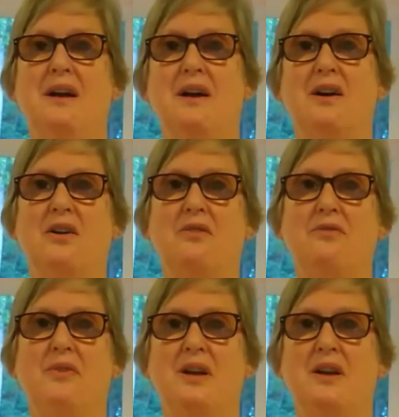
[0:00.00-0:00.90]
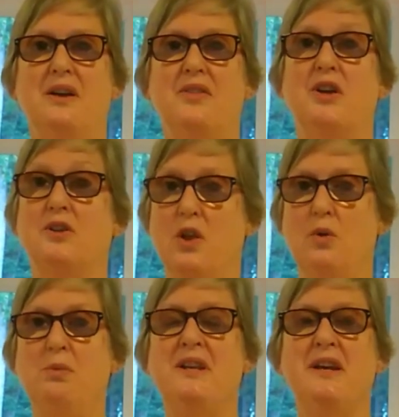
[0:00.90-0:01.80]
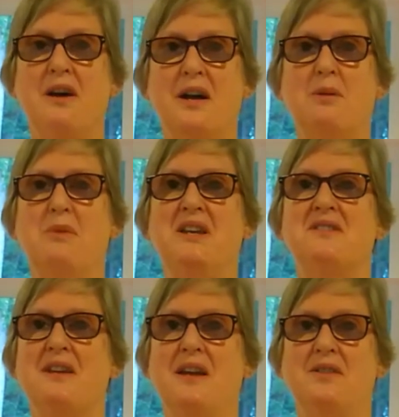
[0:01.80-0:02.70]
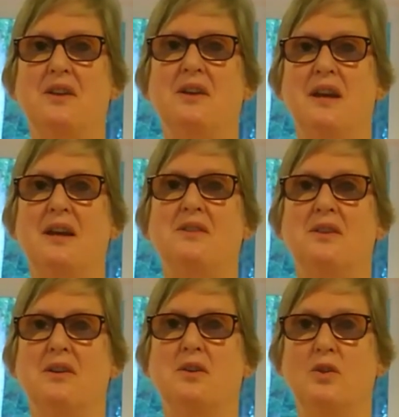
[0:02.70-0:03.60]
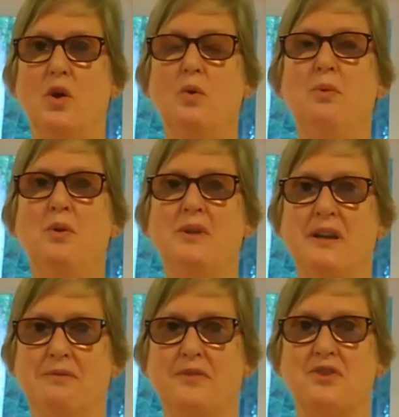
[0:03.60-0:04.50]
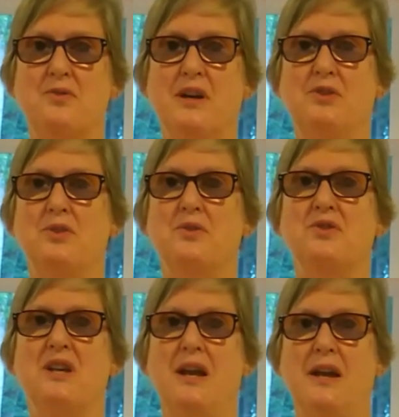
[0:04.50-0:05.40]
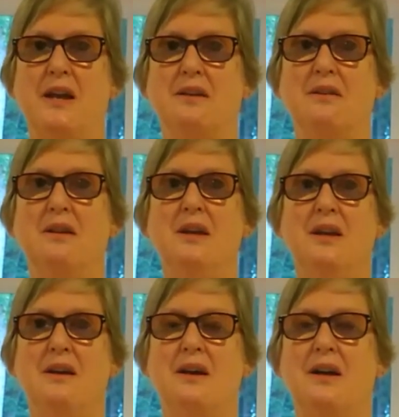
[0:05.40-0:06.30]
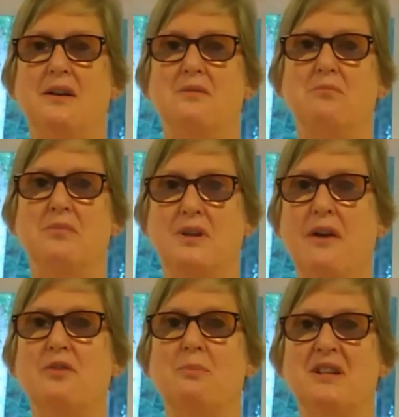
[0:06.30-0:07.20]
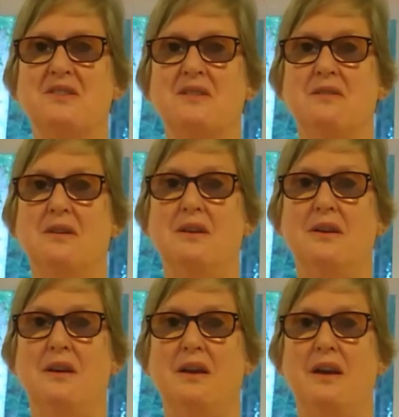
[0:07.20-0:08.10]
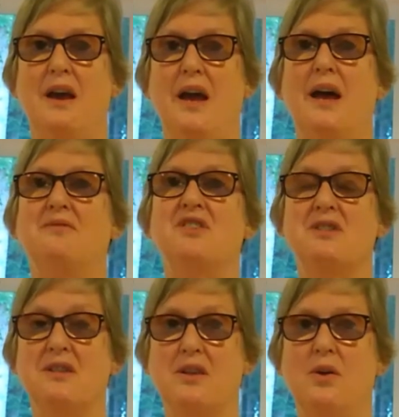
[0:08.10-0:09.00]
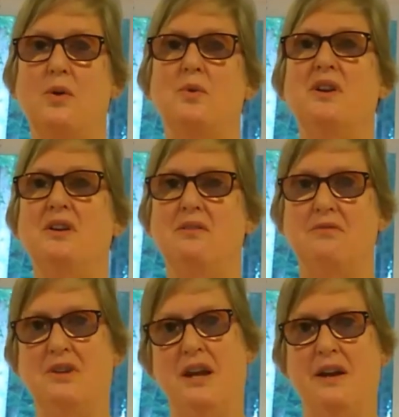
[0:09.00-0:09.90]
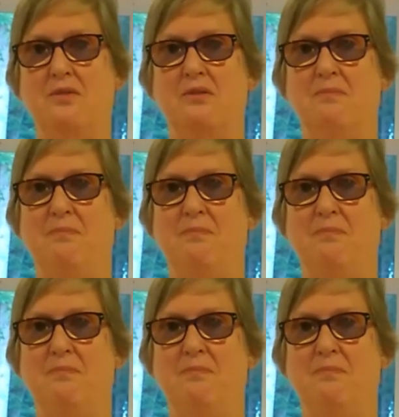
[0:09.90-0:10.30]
of the global economies and the global infrastructures and governments have slowed down.